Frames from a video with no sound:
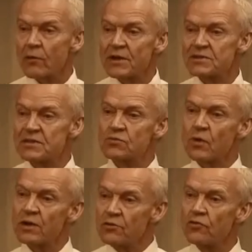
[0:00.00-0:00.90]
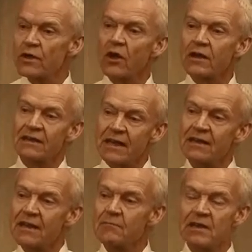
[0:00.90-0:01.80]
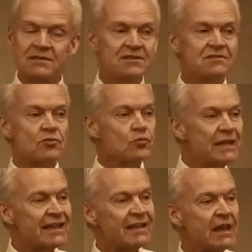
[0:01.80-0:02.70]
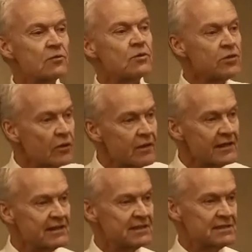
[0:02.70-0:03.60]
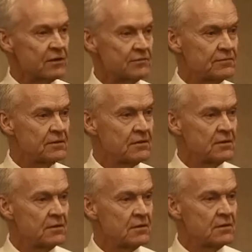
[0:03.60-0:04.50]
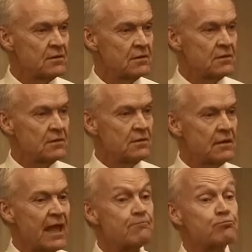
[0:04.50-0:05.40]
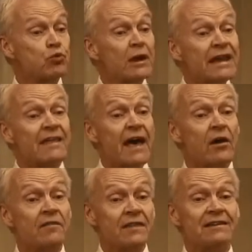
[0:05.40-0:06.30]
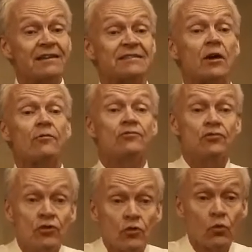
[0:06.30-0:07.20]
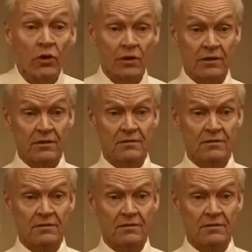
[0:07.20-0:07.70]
question is, what are you doing on a day-to-day basis to reconnect with your authentic self? And bring that authentic self to your work.